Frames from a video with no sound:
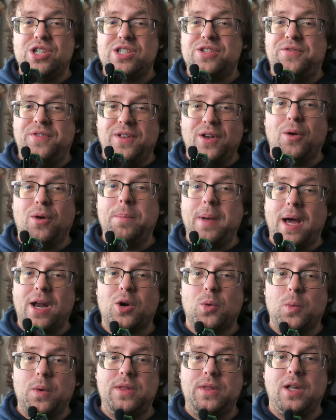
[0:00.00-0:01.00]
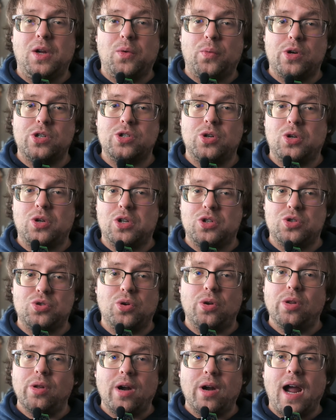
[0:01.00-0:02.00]
just feel better with the original
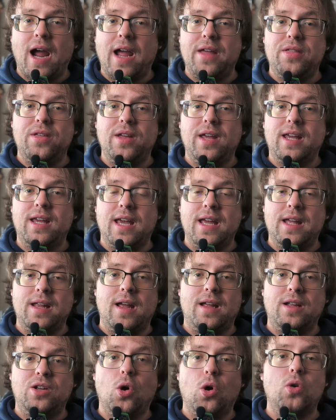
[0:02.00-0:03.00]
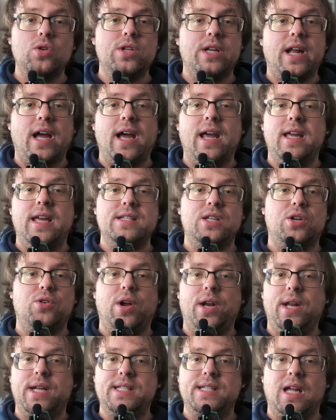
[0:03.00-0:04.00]
controller. I think GoldenEye is a
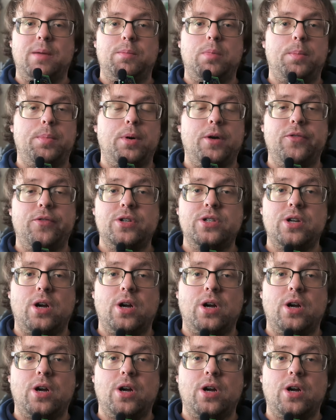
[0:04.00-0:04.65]
great example. Perfect